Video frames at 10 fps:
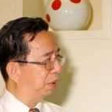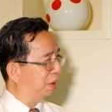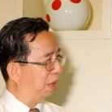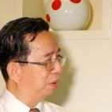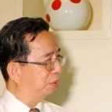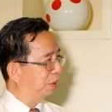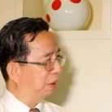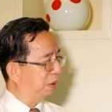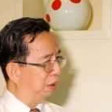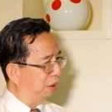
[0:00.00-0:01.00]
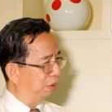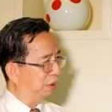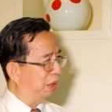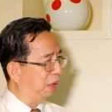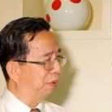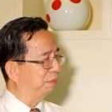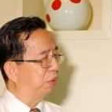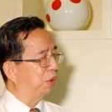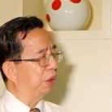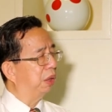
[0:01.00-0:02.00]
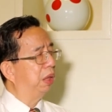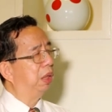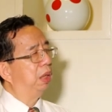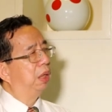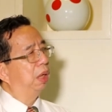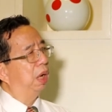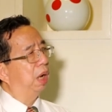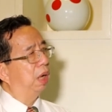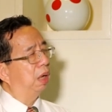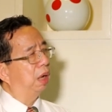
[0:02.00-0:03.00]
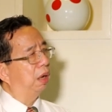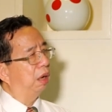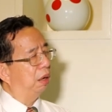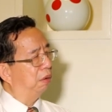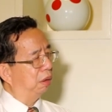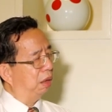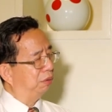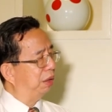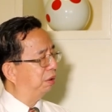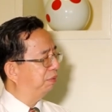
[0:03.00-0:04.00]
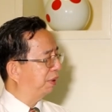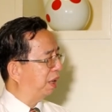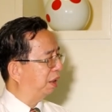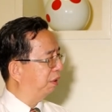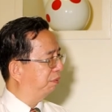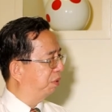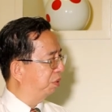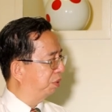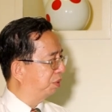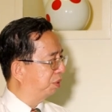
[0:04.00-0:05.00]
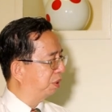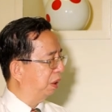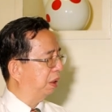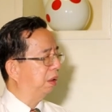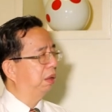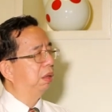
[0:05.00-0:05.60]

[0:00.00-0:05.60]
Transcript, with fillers: class, mm. where you know they have more uh, a, a greater variety of goods. Uh,